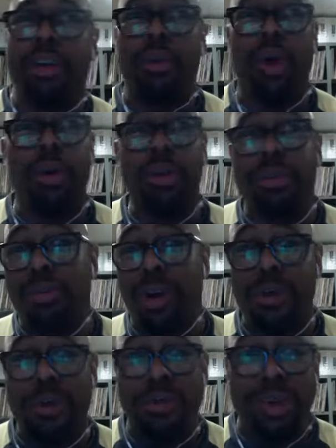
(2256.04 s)
well, what's
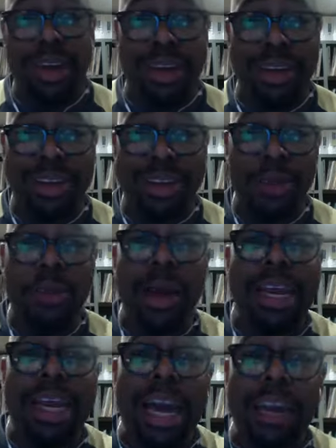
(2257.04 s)
wrong with me?
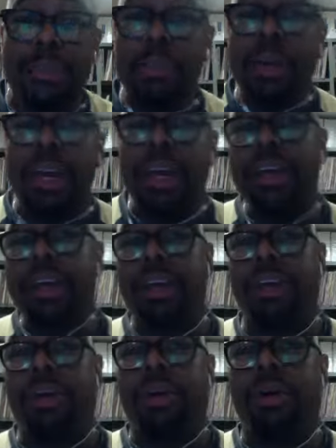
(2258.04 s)
Nobody likes me,
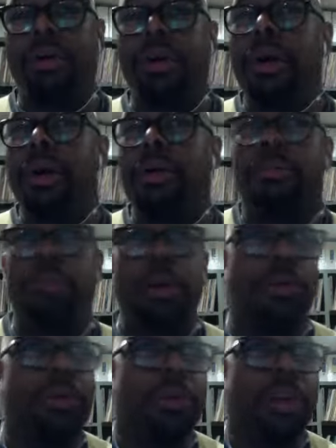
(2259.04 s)
you know?
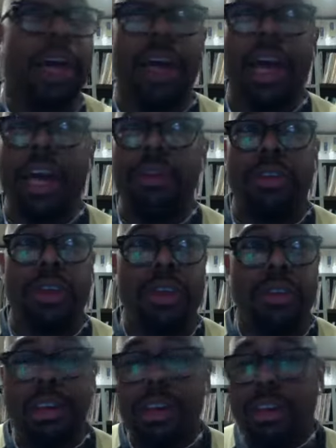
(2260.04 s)
People, I, I used to
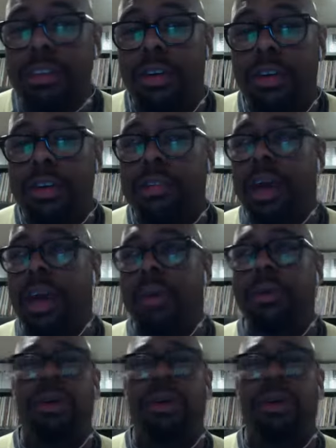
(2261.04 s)
get teased all the time. You know,